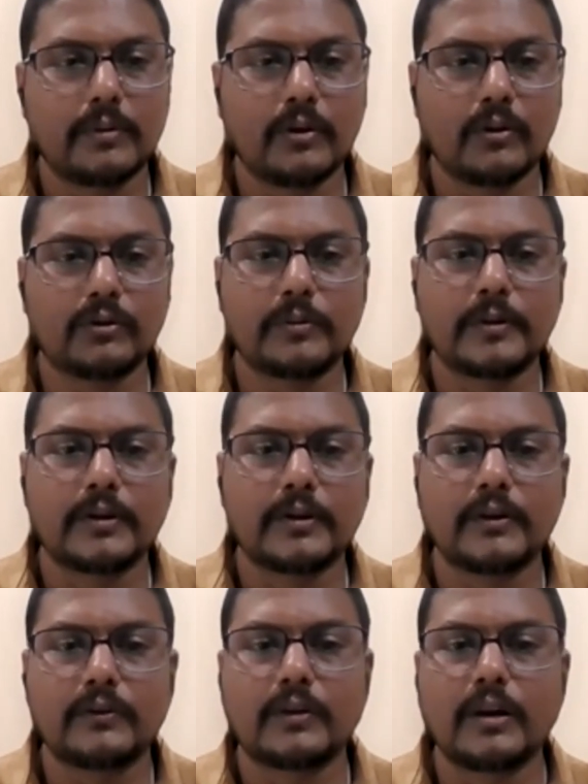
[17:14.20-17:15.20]
Uttar
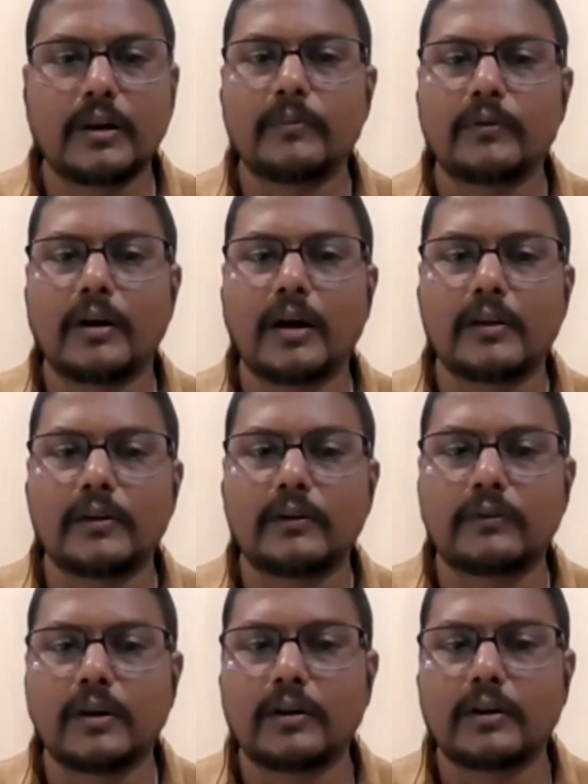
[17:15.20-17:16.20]
Pradesh claims the
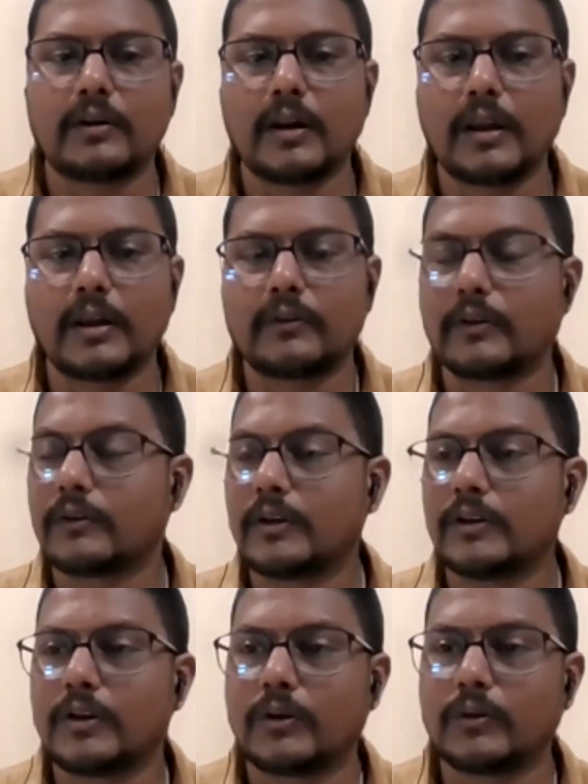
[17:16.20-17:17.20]
highest death, like
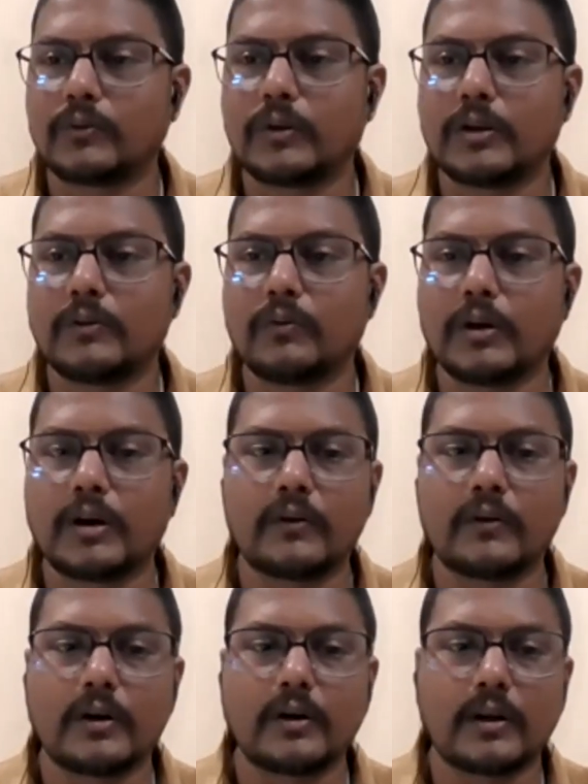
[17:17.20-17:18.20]

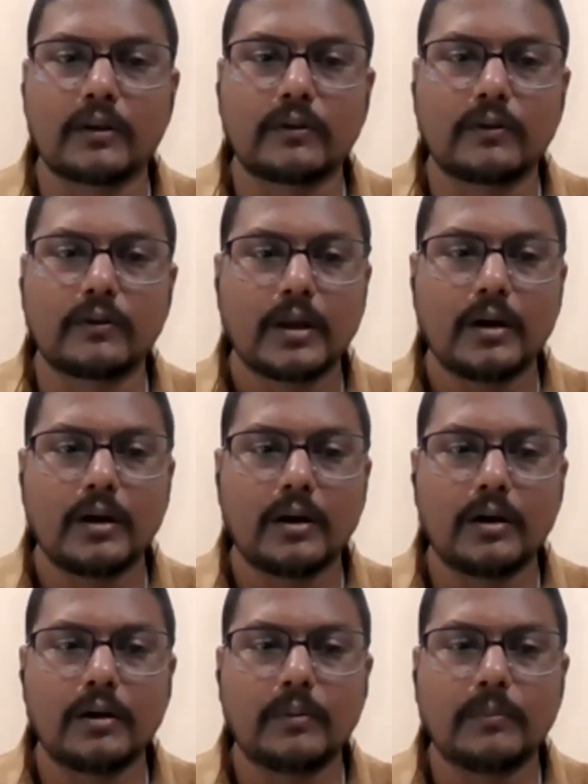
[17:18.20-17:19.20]
16,100 deaths.
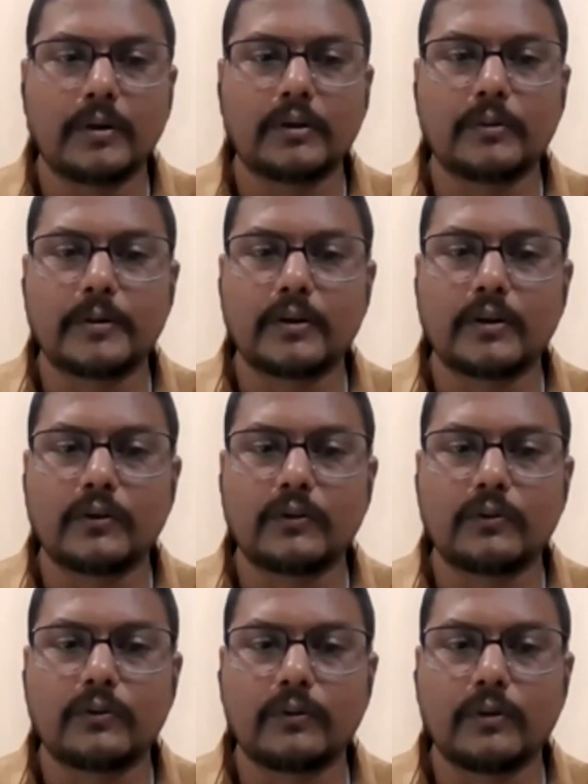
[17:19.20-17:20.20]
Madhya Pradesh,
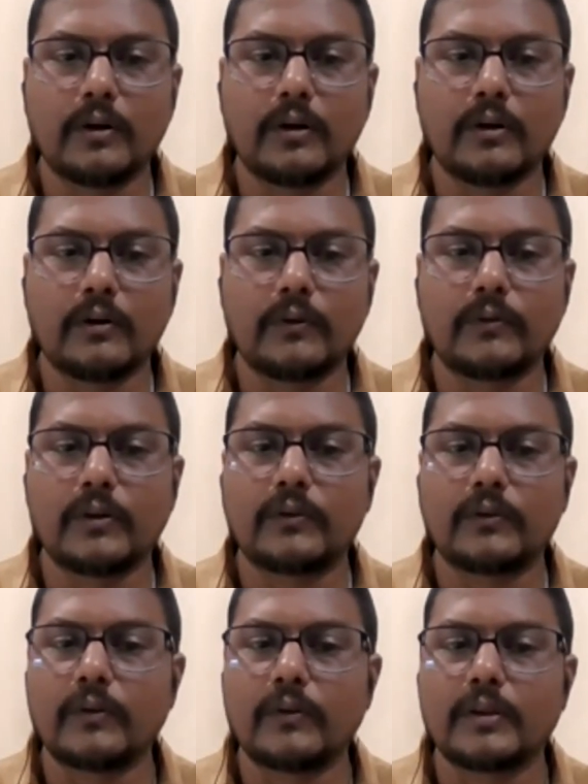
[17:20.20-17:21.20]

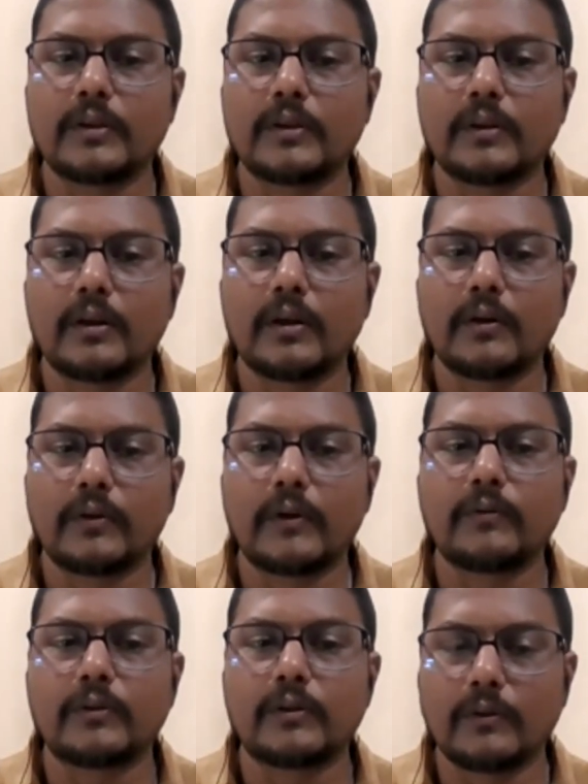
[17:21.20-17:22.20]
57,
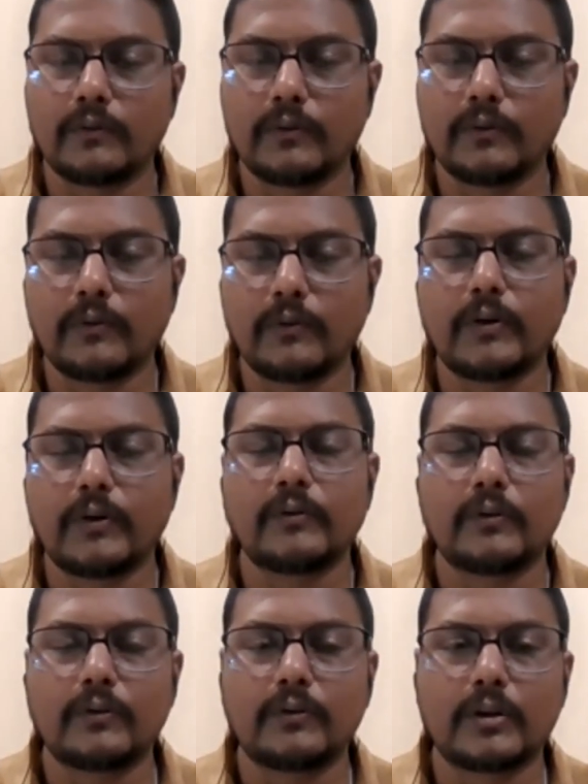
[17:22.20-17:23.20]

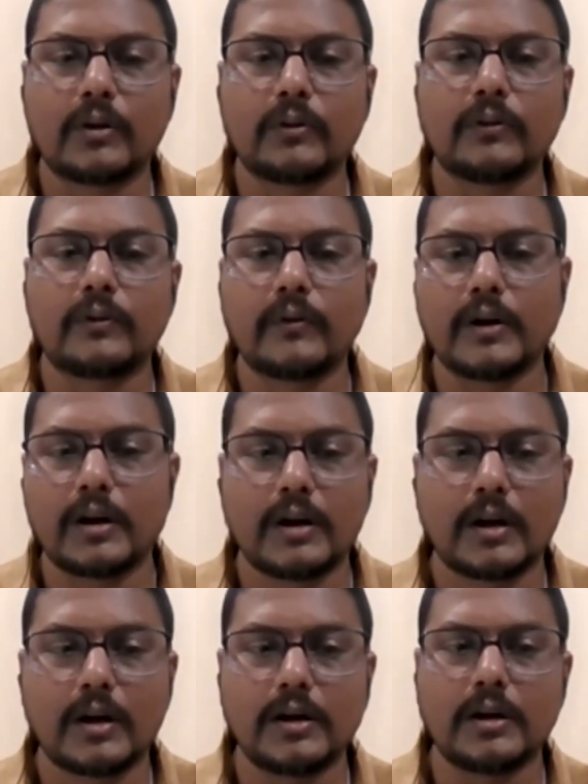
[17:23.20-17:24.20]

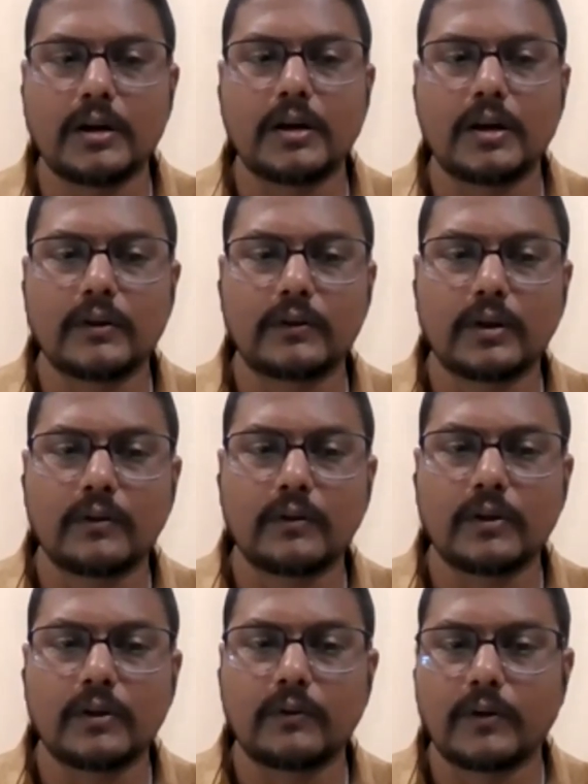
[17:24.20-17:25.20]
5,790. Rajasthan
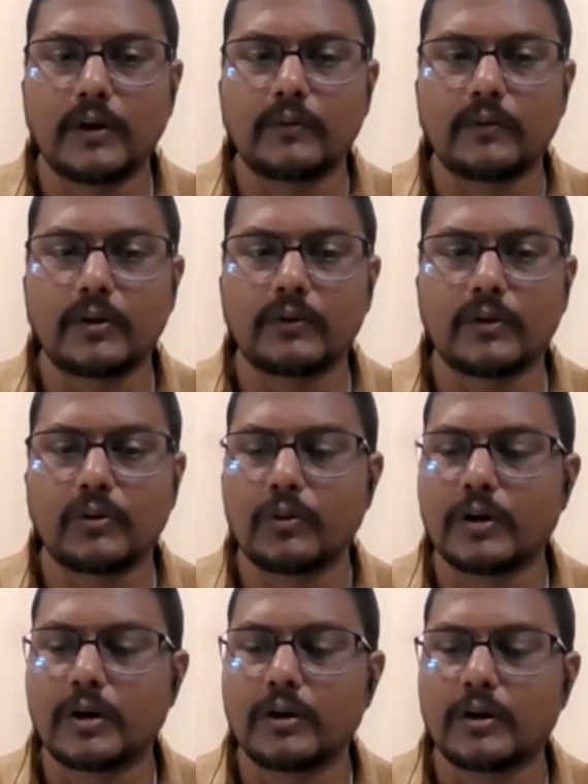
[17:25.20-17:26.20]
with
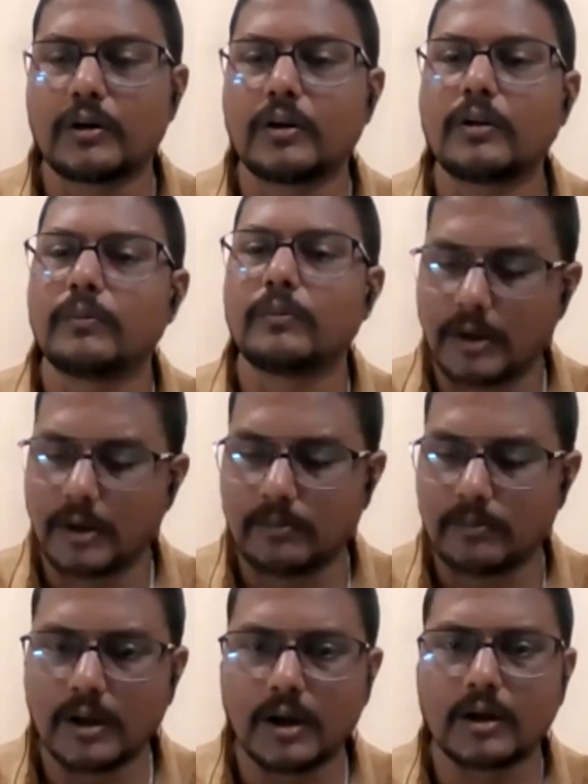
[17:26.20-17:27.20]
5,230. Then
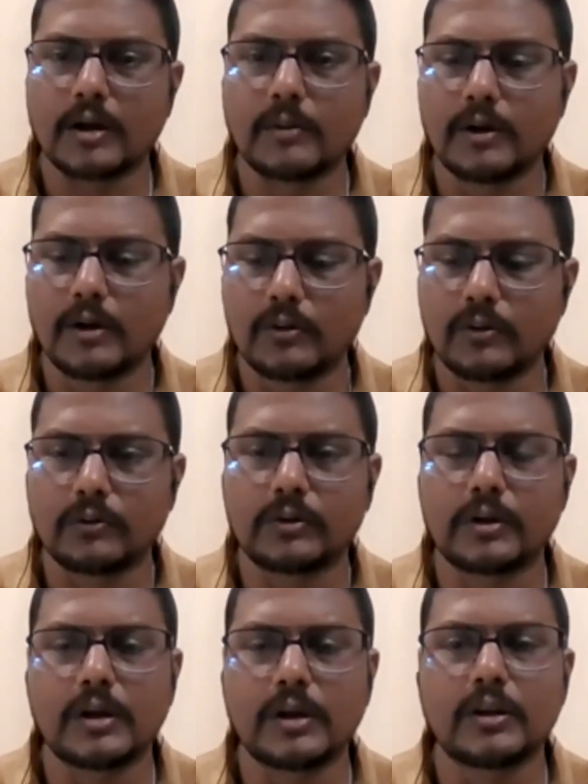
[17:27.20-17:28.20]
Bihar coming on to
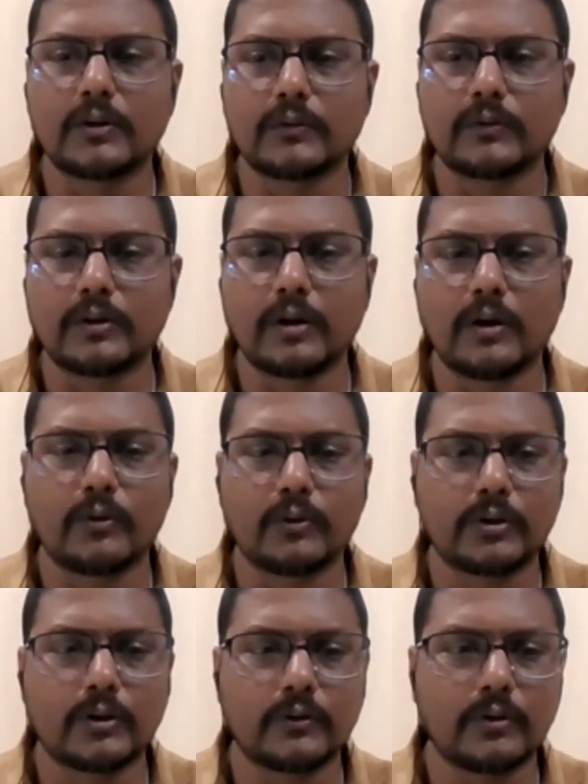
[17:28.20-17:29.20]
3,000,
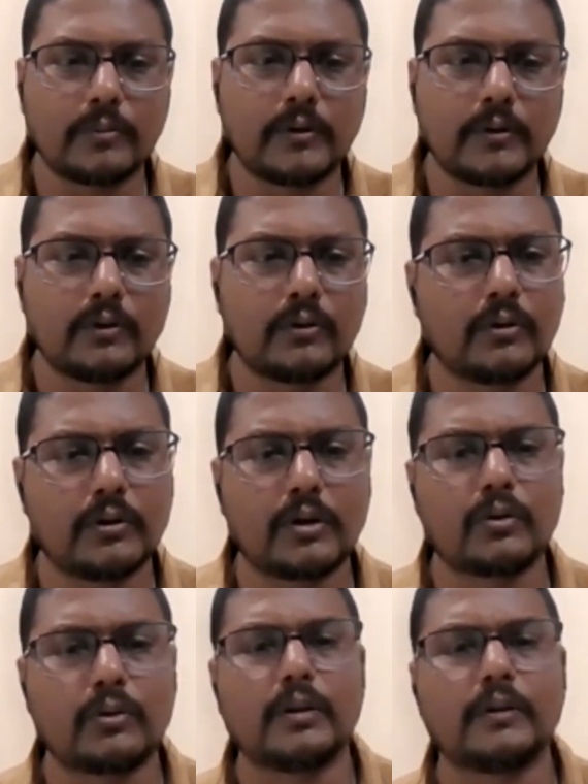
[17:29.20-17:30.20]
4,000 rupees. So the
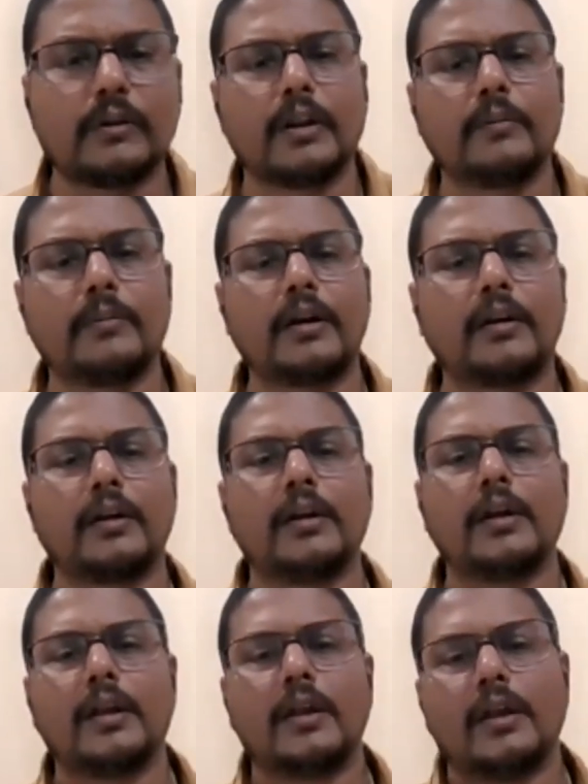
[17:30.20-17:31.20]
total snake bite
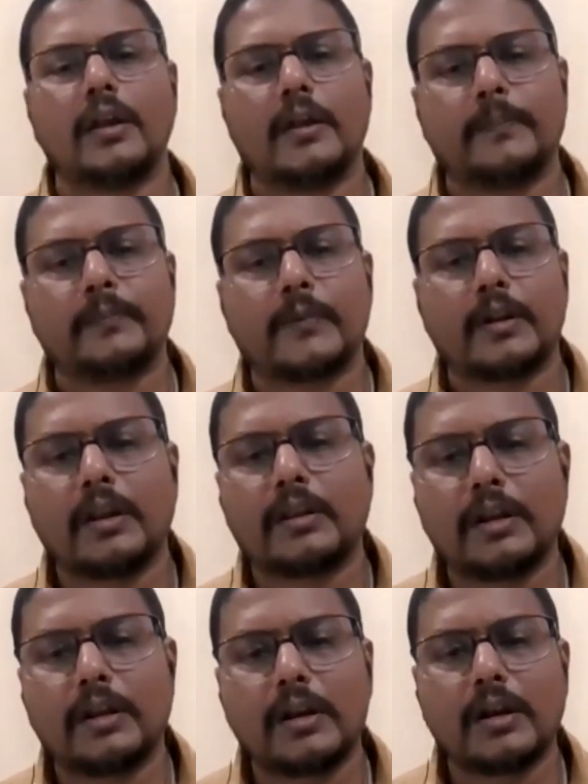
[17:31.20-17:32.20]
death
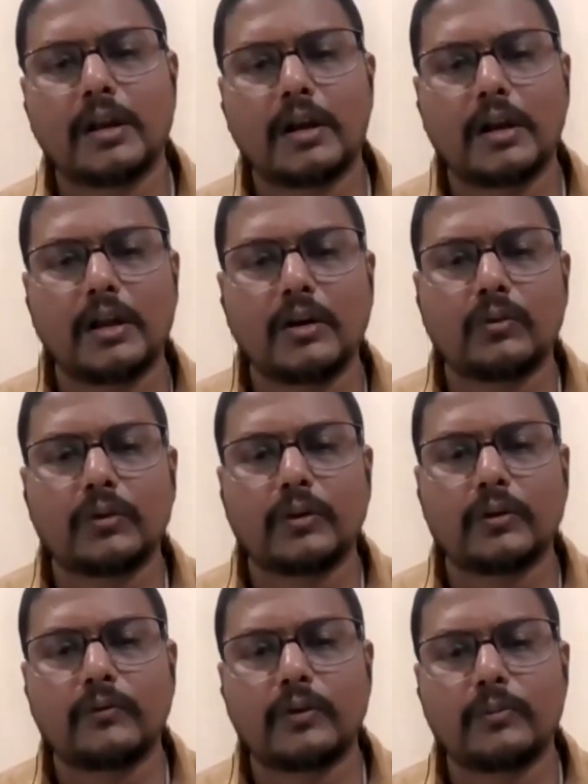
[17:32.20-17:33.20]
in India in
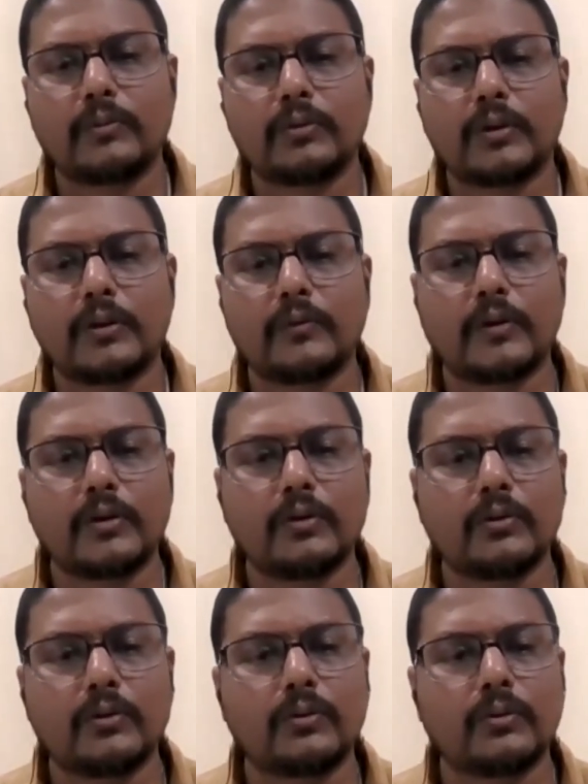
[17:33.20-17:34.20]
2000, from 2001
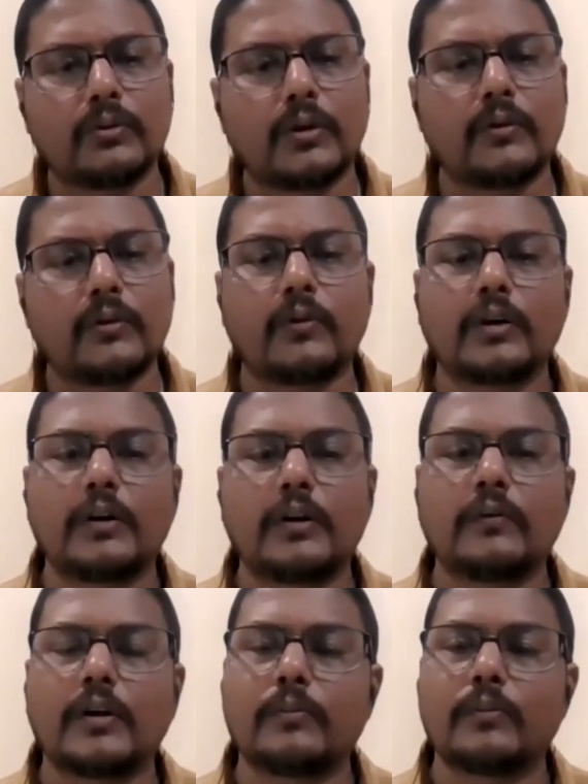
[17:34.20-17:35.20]
to 2014
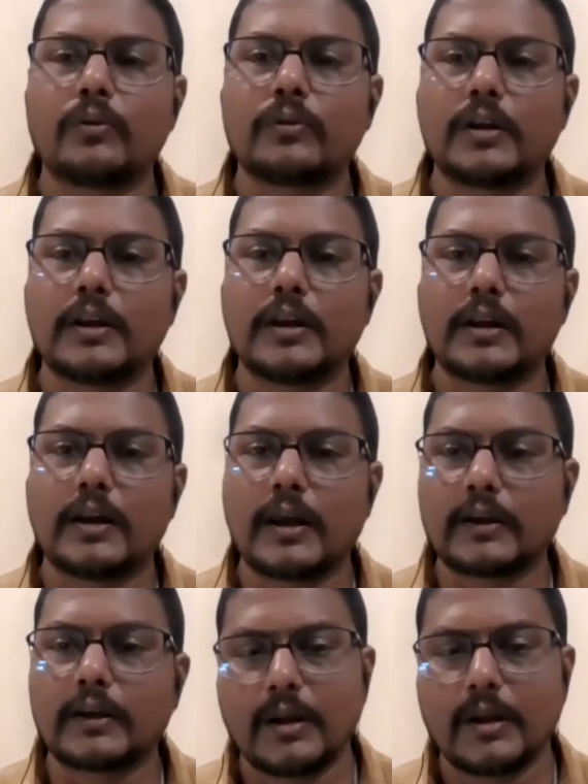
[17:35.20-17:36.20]
were more than 8
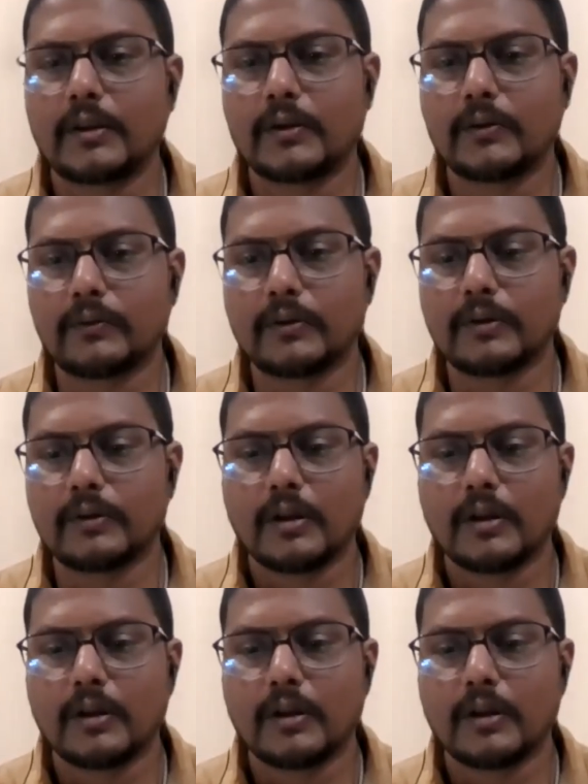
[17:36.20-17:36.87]
lakh, 8,000.